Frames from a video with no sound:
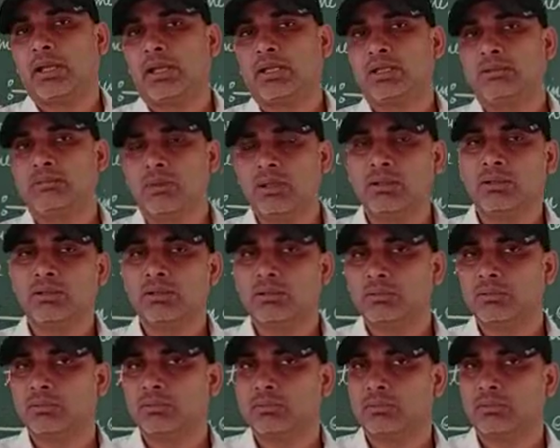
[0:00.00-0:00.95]

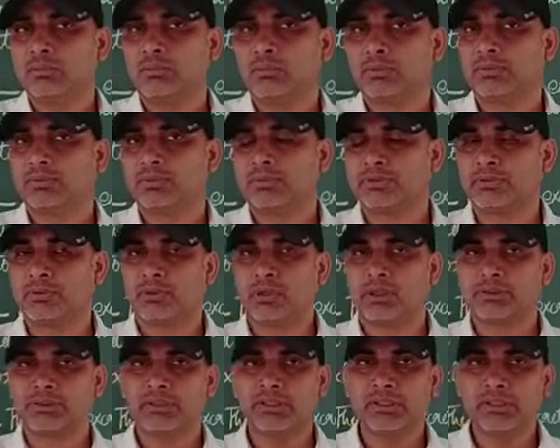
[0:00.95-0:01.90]
animal
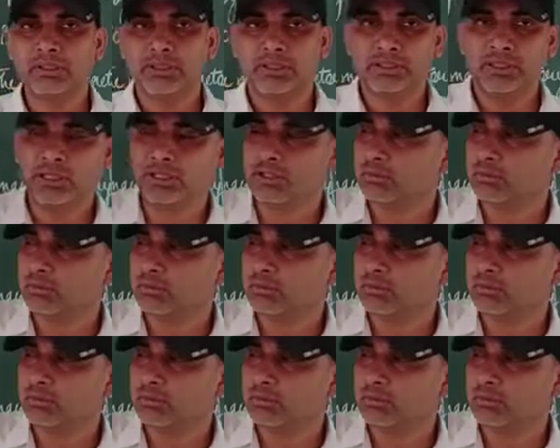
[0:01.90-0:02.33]
physiology. In the